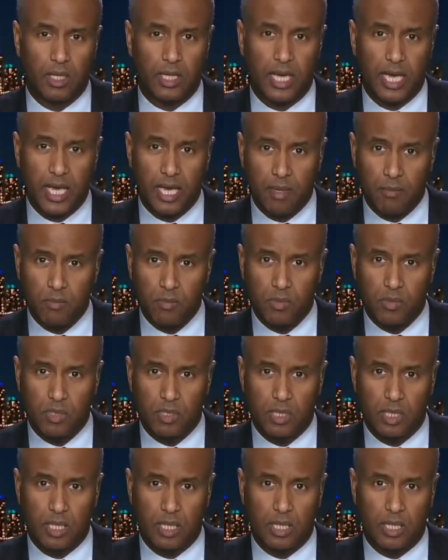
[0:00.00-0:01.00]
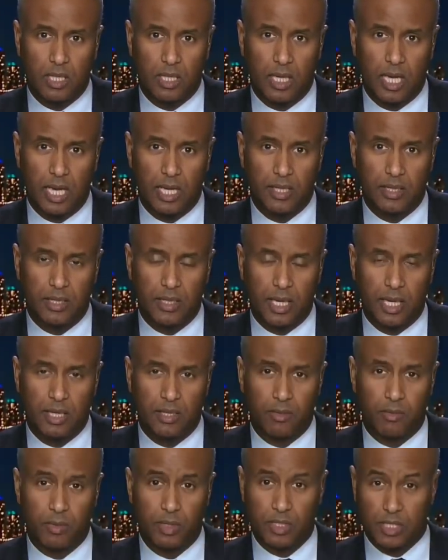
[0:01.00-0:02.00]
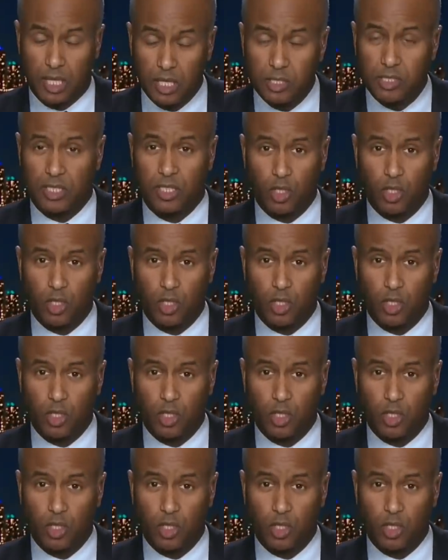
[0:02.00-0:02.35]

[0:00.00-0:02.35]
aims uh, and, and results